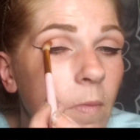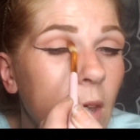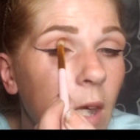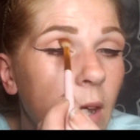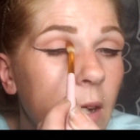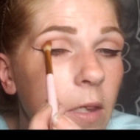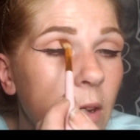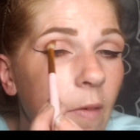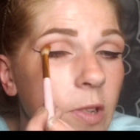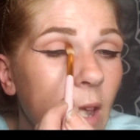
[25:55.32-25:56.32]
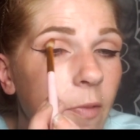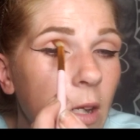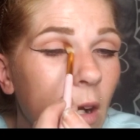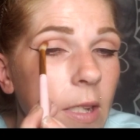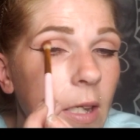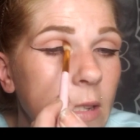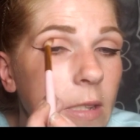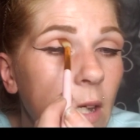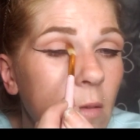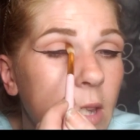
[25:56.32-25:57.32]
And, you know, I've just left that in God's
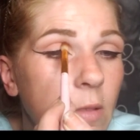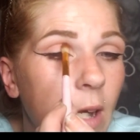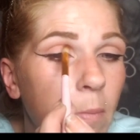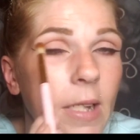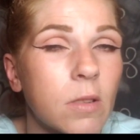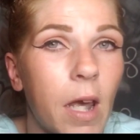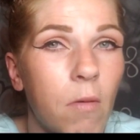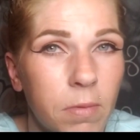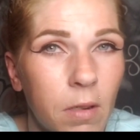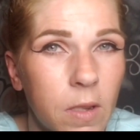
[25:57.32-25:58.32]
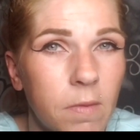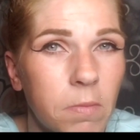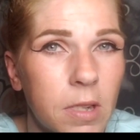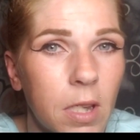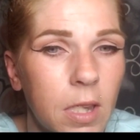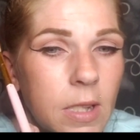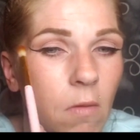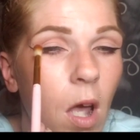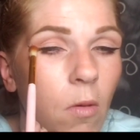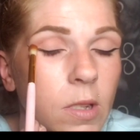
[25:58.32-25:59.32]
hands because when I pass away, I want to be able to leave something to my kids. I
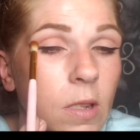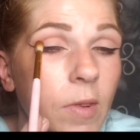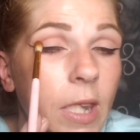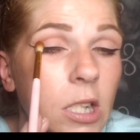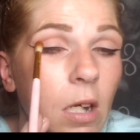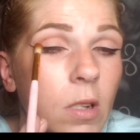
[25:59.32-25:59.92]
want to leave a legend.